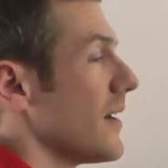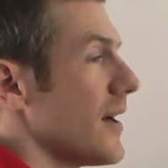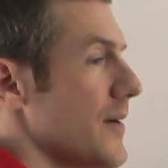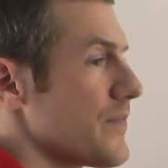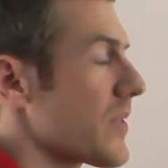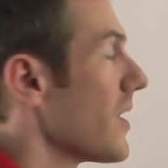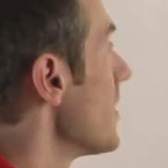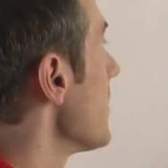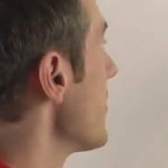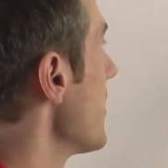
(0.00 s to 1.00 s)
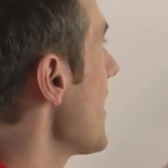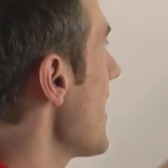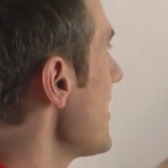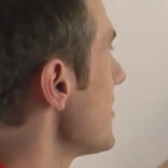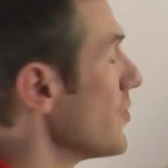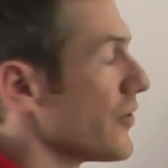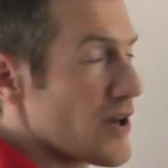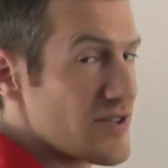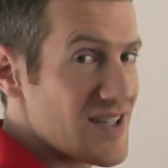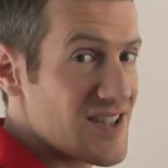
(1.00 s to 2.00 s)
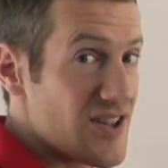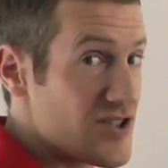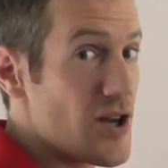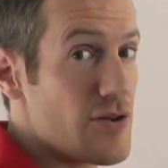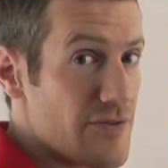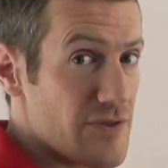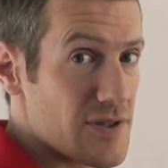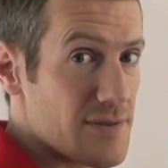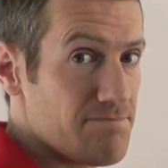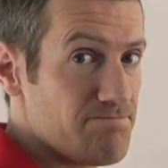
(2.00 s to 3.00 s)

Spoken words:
the H0 though says that there's no difference.